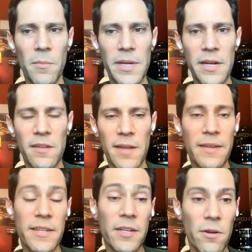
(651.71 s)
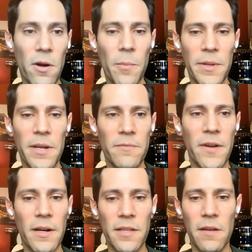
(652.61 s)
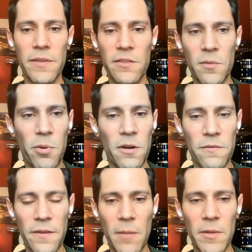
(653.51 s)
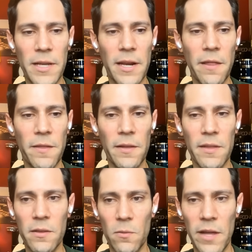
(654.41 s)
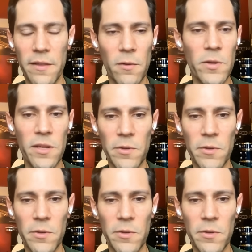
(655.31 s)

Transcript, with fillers: because I did grow up in a very loving, supportive family. And I think that the way that we